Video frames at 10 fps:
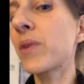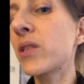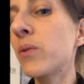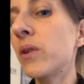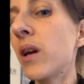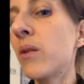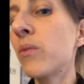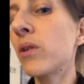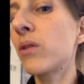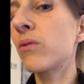So again,
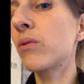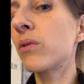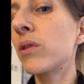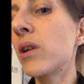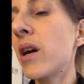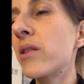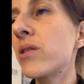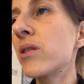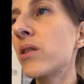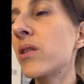we're going to roller
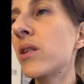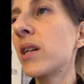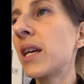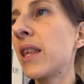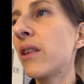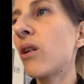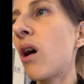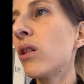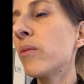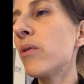under the
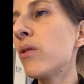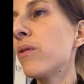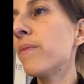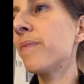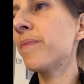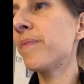collarbone